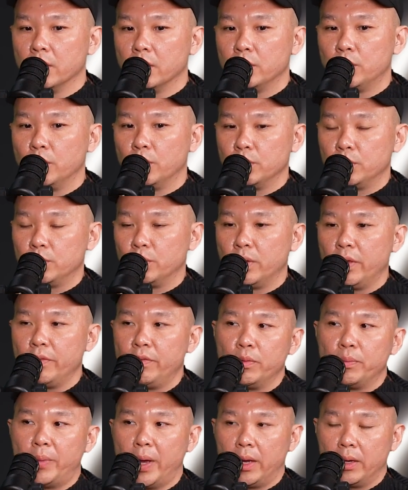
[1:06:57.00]
so to give
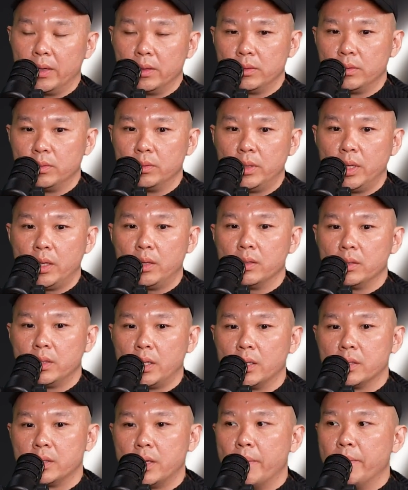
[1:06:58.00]
you back, to take
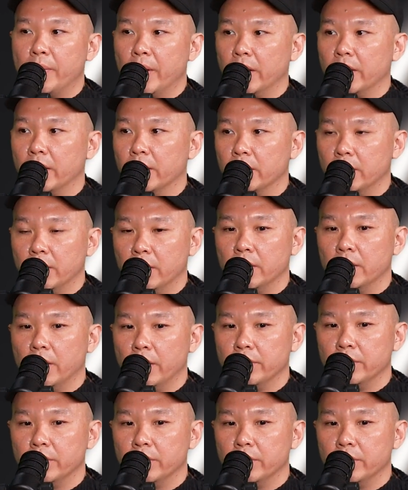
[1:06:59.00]
a step back and